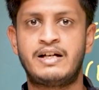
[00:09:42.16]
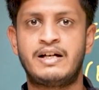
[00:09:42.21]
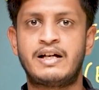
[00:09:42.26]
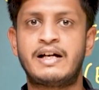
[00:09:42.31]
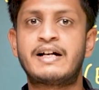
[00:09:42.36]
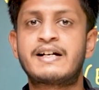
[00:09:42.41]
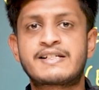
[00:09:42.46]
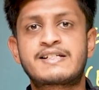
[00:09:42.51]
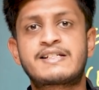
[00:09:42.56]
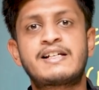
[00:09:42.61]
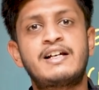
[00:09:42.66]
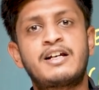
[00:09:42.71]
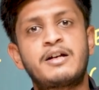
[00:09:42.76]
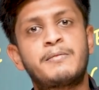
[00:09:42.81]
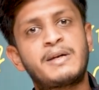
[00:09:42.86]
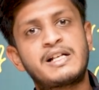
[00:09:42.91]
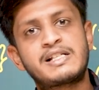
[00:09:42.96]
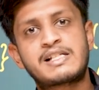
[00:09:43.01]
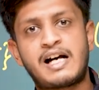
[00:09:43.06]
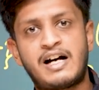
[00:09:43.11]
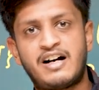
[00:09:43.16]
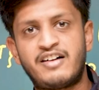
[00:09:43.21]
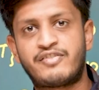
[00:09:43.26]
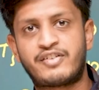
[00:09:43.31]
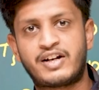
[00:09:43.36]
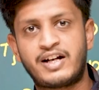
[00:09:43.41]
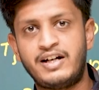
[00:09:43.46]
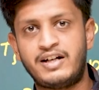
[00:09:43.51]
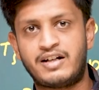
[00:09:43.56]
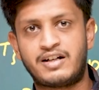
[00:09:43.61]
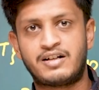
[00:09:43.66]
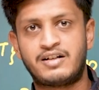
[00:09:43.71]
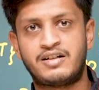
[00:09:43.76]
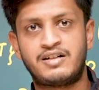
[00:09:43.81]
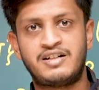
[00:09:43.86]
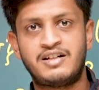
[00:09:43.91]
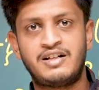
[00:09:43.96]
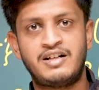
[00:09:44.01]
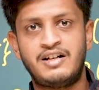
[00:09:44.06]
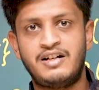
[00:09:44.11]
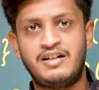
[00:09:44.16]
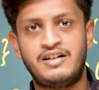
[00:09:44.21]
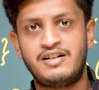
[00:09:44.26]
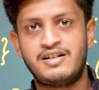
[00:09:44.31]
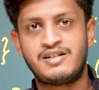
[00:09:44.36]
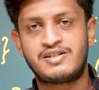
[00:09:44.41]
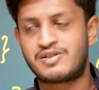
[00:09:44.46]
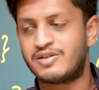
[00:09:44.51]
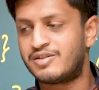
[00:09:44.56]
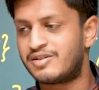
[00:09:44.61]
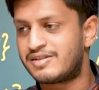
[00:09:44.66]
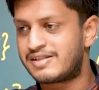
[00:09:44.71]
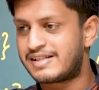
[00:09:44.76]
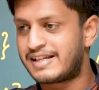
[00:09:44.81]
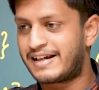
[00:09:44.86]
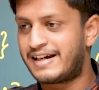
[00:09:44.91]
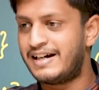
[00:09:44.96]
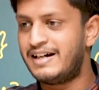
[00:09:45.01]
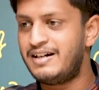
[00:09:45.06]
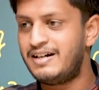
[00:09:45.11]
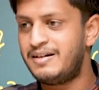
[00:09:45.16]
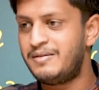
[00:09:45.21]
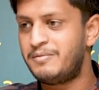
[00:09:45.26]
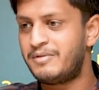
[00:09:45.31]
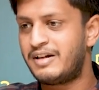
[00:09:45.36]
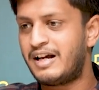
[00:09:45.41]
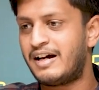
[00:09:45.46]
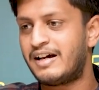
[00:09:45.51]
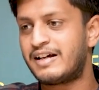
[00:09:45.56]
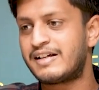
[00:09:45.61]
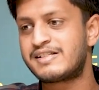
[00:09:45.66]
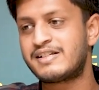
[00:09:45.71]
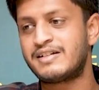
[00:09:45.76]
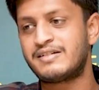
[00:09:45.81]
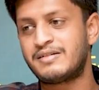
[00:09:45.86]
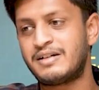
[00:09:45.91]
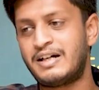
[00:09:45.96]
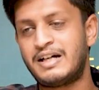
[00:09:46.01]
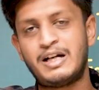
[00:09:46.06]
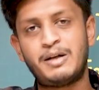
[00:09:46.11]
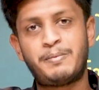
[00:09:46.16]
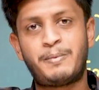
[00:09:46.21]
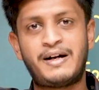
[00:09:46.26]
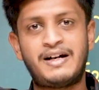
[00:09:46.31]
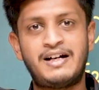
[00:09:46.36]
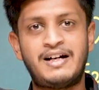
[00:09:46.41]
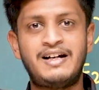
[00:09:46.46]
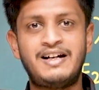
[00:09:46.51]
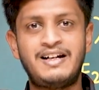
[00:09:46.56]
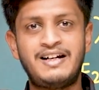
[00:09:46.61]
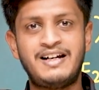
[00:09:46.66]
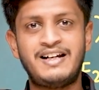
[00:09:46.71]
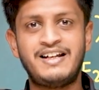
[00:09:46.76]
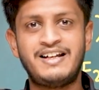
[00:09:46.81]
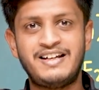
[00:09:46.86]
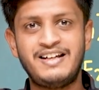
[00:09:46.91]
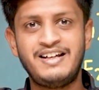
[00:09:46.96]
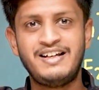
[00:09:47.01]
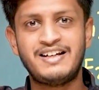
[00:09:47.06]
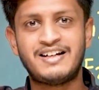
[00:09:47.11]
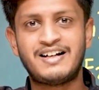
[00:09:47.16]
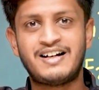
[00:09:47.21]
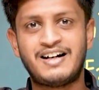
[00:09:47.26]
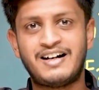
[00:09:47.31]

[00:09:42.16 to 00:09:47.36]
It still remains half, right? So second guy is independently